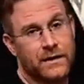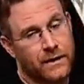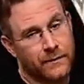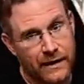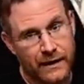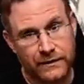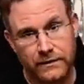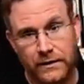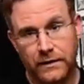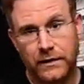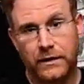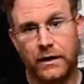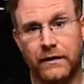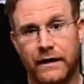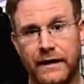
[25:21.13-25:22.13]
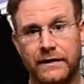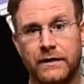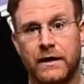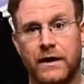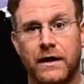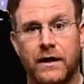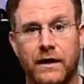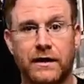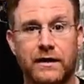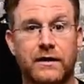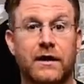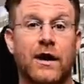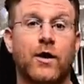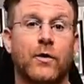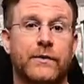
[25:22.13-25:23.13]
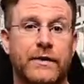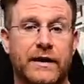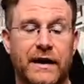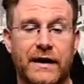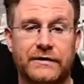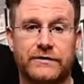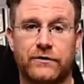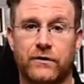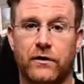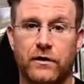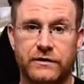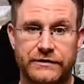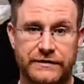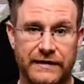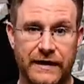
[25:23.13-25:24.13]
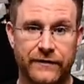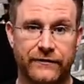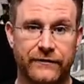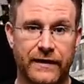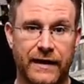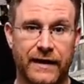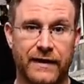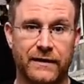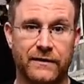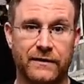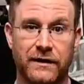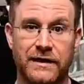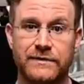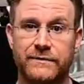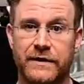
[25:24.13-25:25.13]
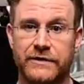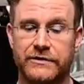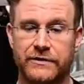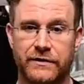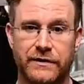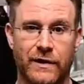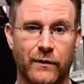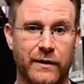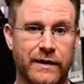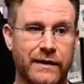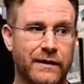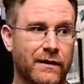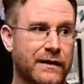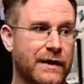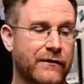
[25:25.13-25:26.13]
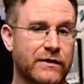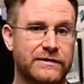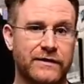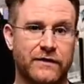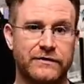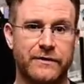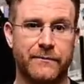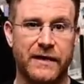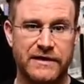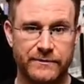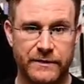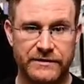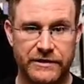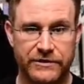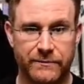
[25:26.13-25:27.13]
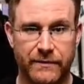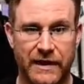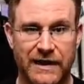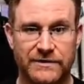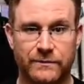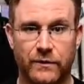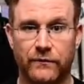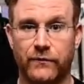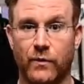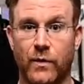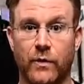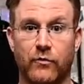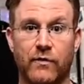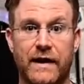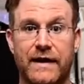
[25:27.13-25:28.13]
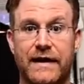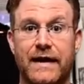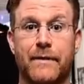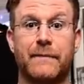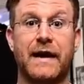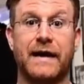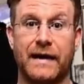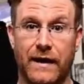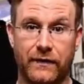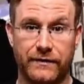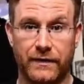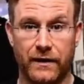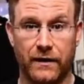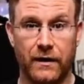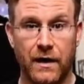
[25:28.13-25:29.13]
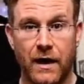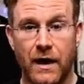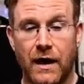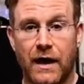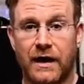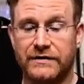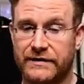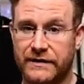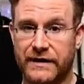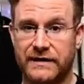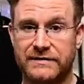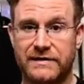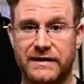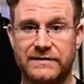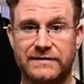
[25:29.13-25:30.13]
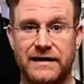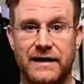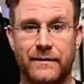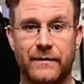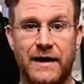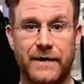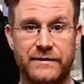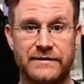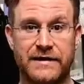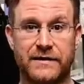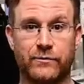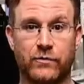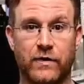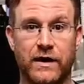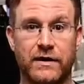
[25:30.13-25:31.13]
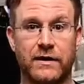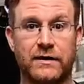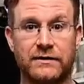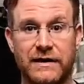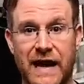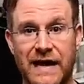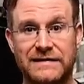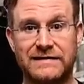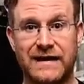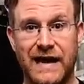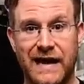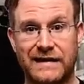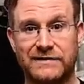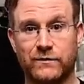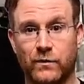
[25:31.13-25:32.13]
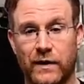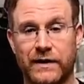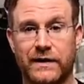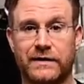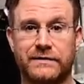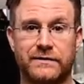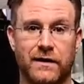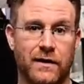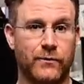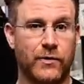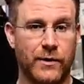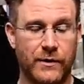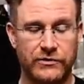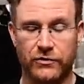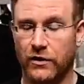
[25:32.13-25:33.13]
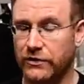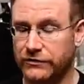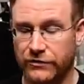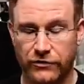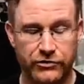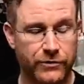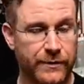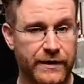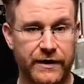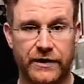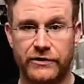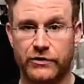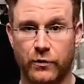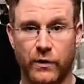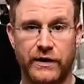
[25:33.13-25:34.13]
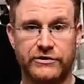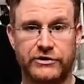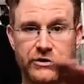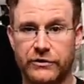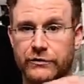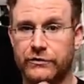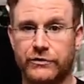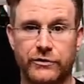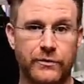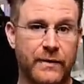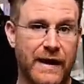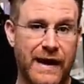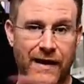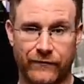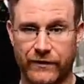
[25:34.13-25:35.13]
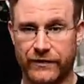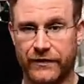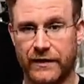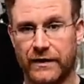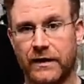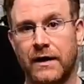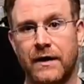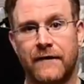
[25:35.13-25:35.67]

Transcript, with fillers: Come on, all right? I hope you guys are all safe, and let's make sure that we give ourselves the best position possible for when we're ready to get back out there. I'll see you guys next time. My name is Seth Miranda, Last X Witness on pretty much all social media, Twitch, YouTube, everything.